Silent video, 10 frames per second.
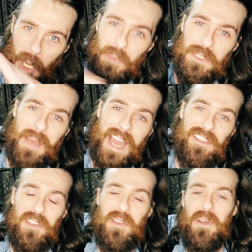host,
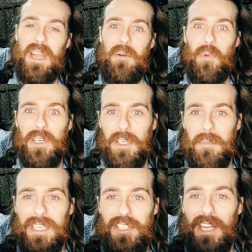Matthew, and we're going to
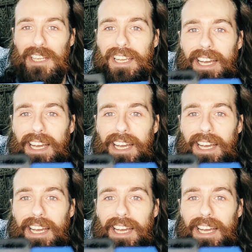be checking